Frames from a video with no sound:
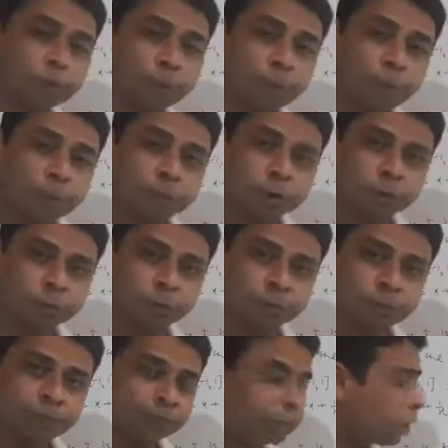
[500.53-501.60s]
positive.
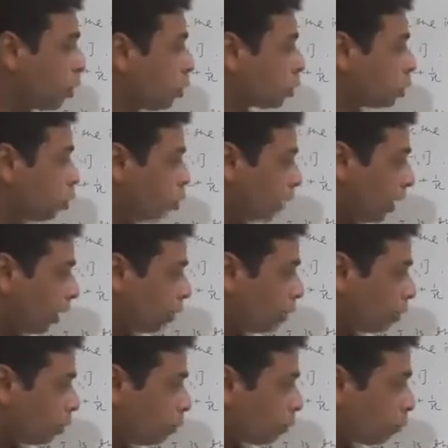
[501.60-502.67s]
So okay,